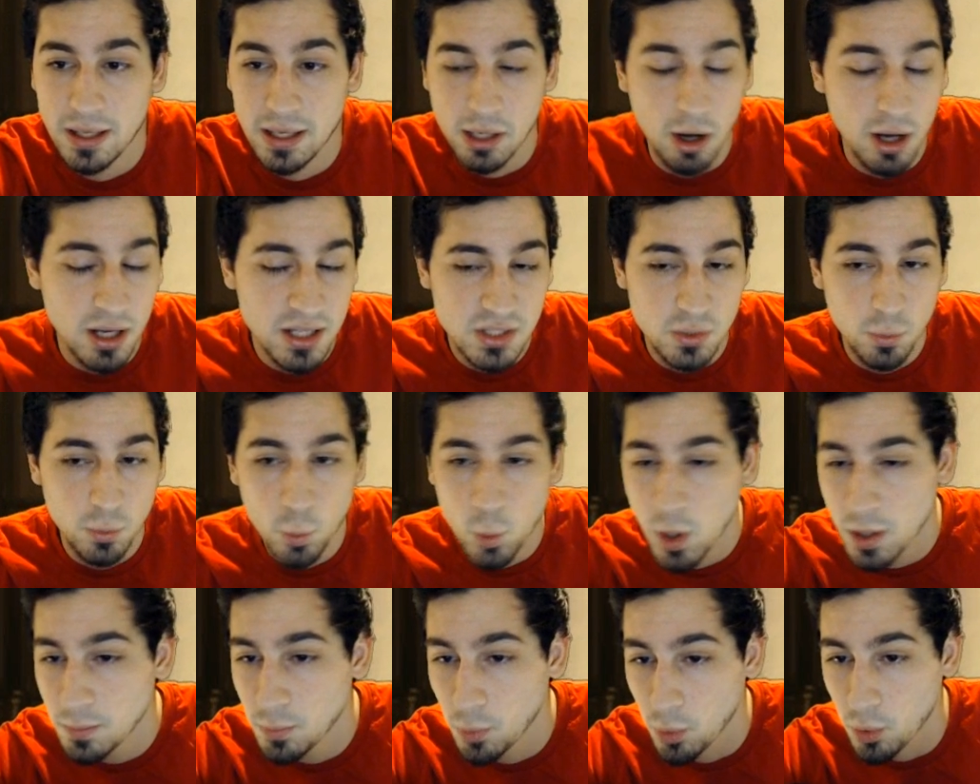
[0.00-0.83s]
It costs
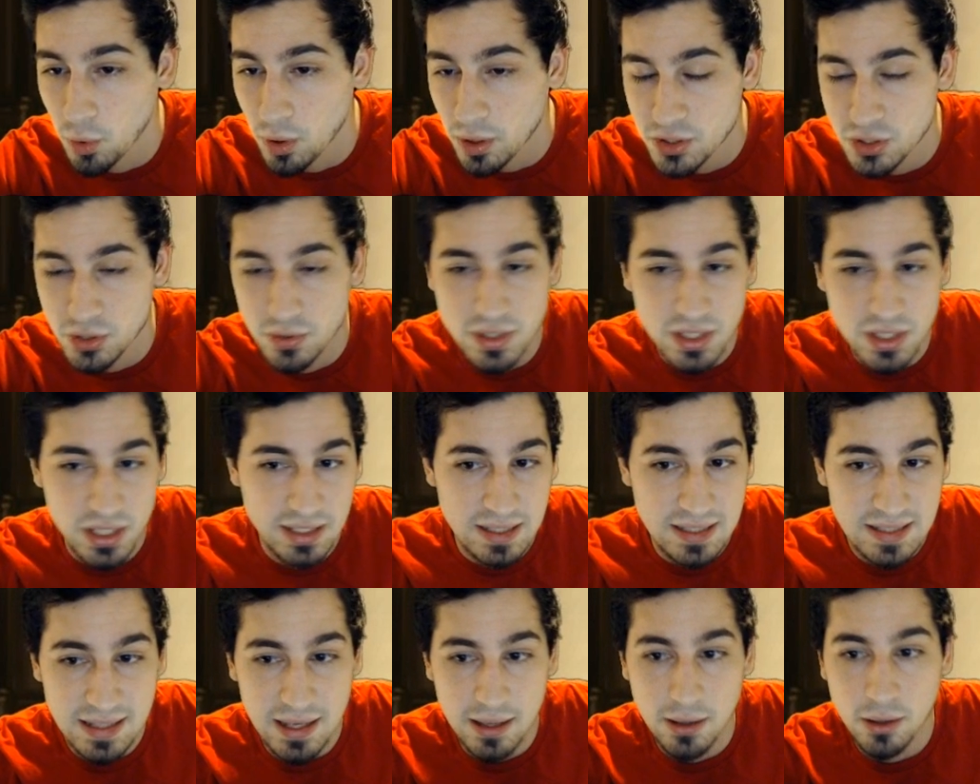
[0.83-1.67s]
1 more, so it's going
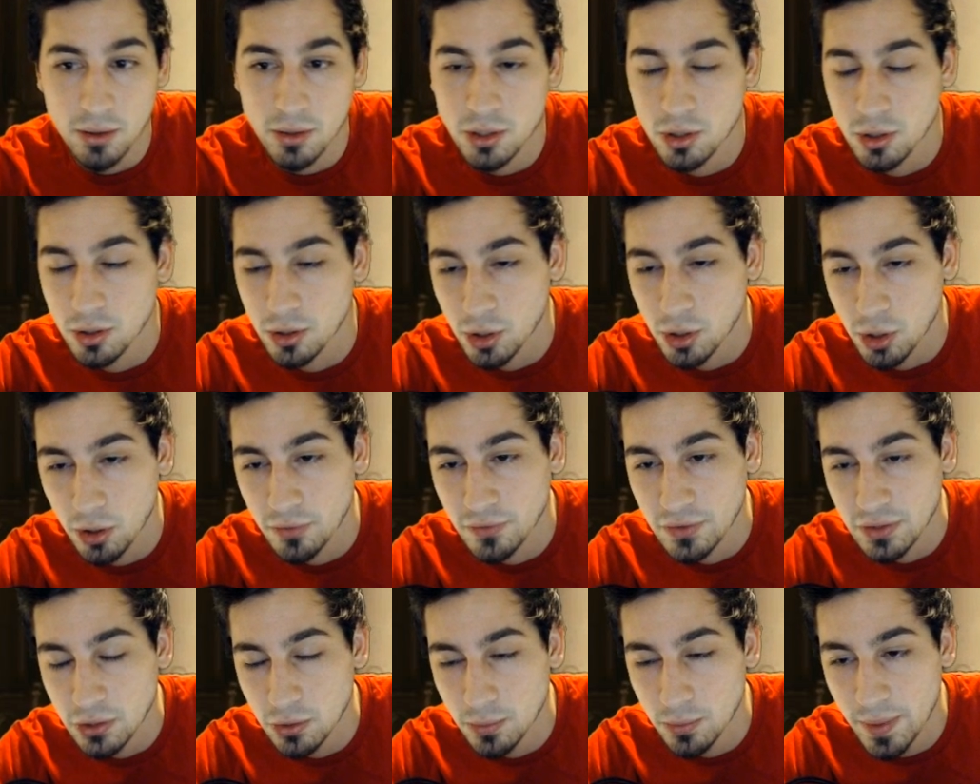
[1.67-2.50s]
to scale your
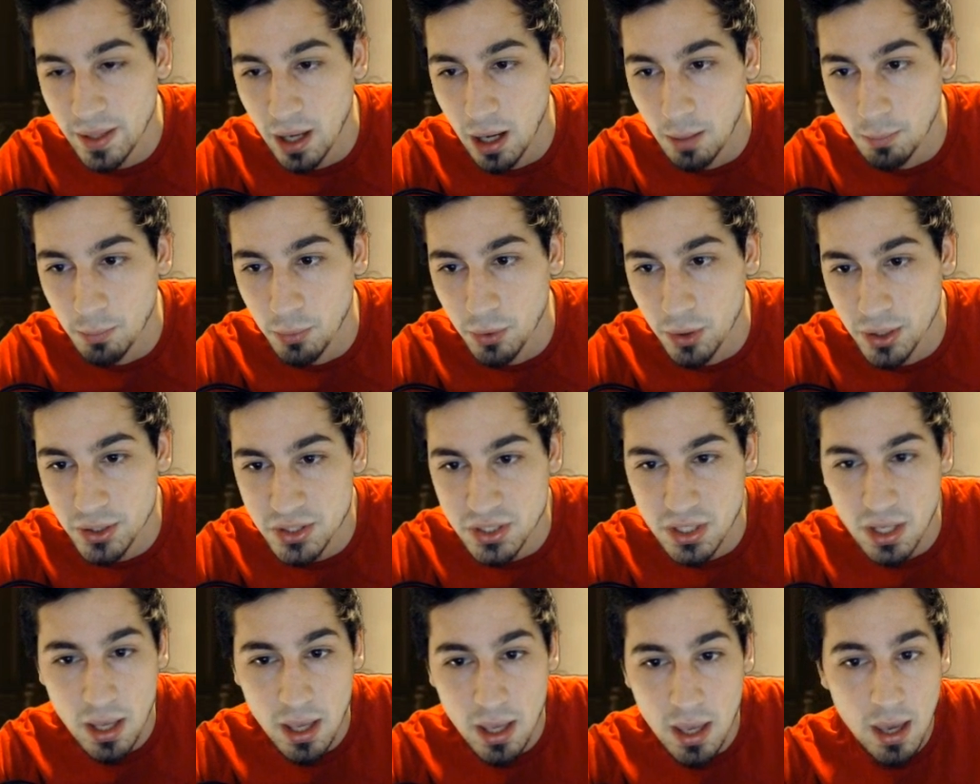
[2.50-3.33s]
curve a little bit
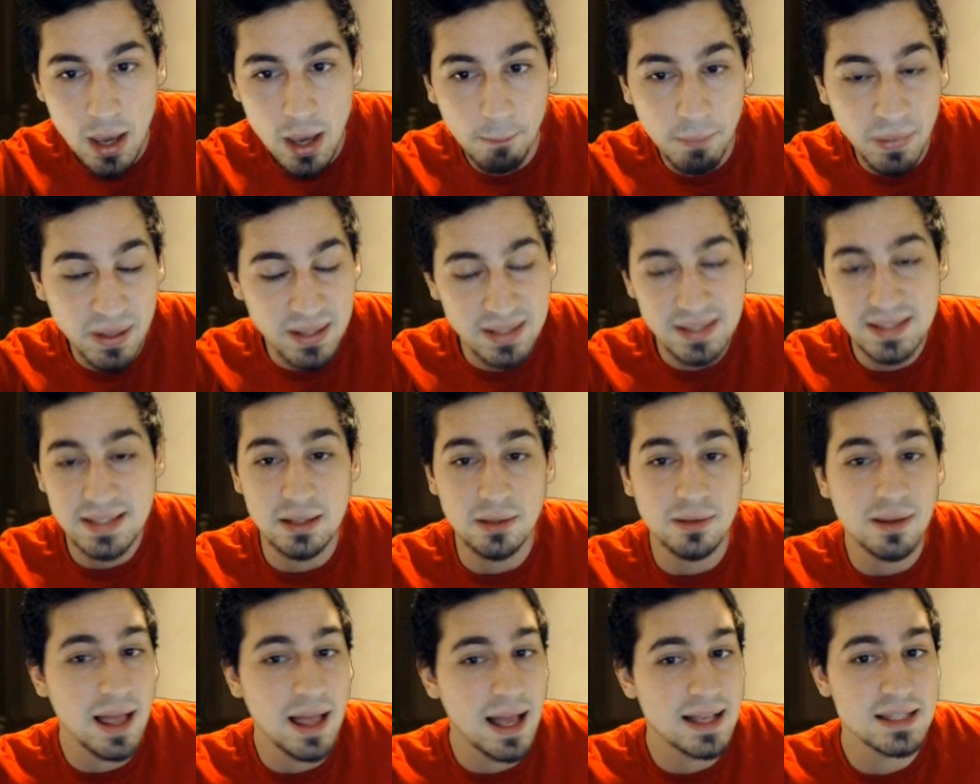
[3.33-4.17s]
upwards, but it
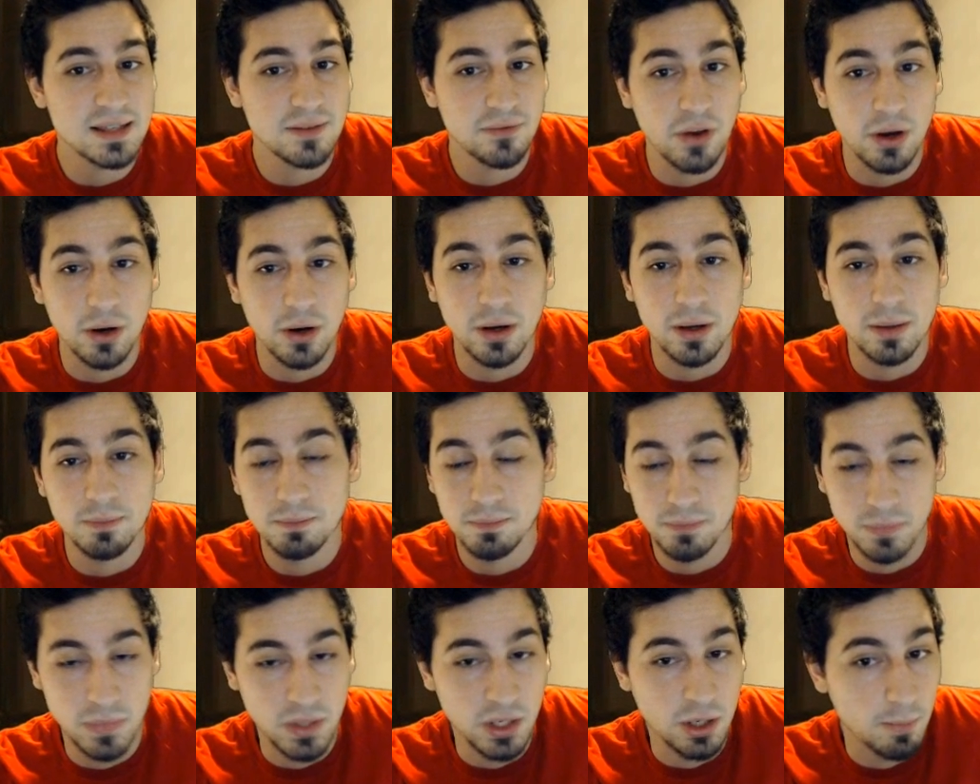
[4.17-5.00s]
still has a very,
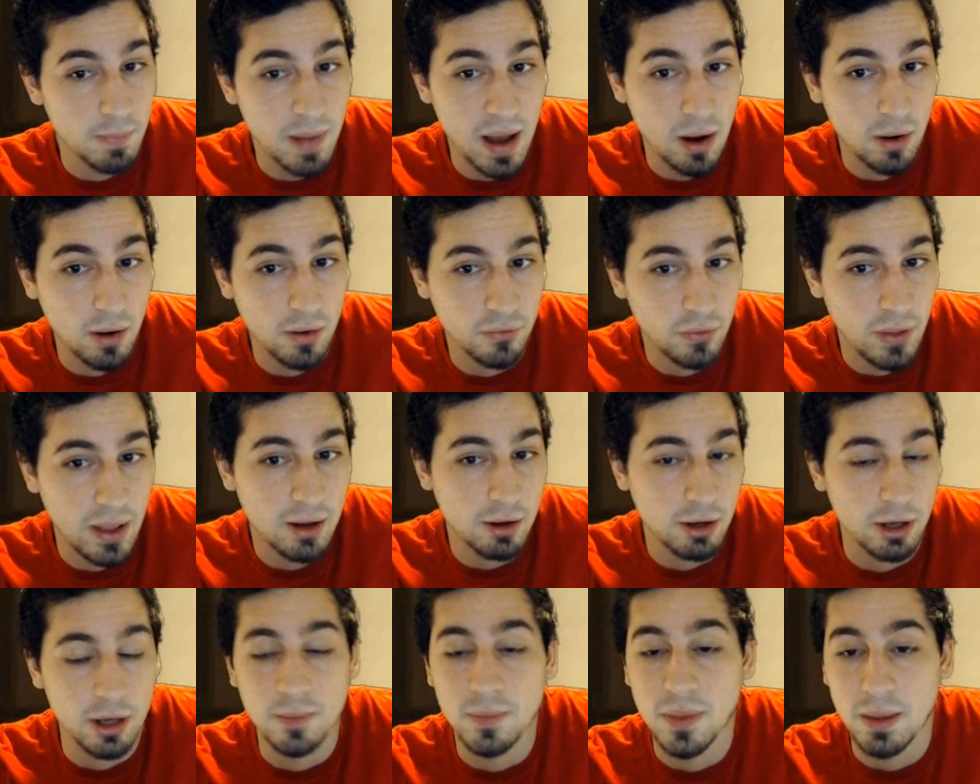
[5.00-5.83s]
powerful
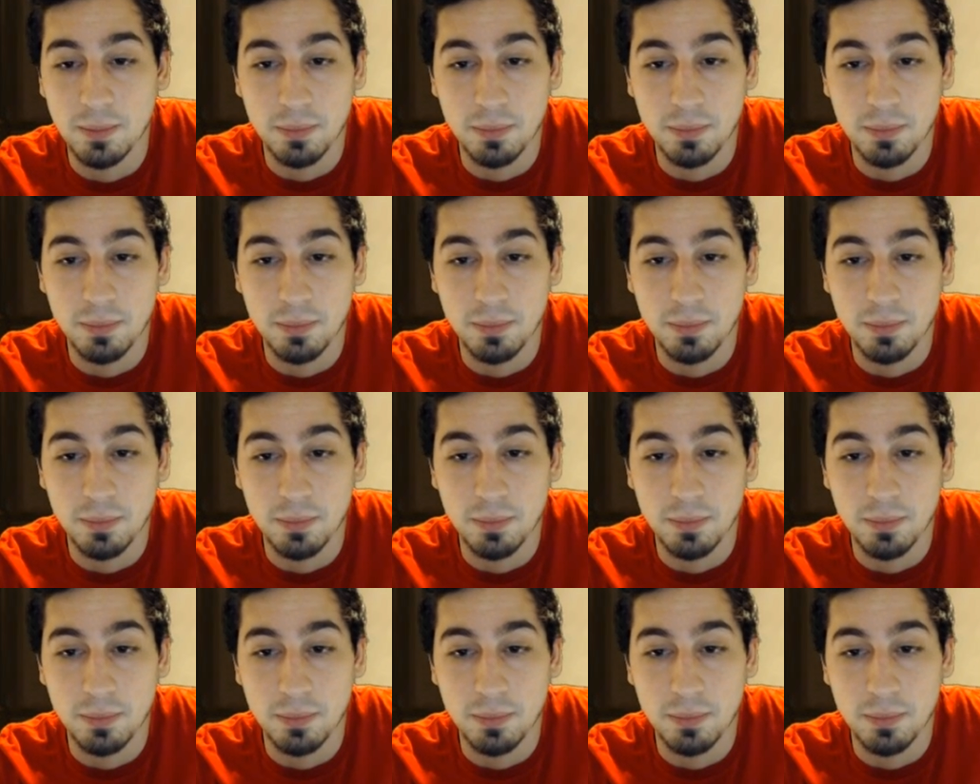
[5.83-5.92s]
outcome.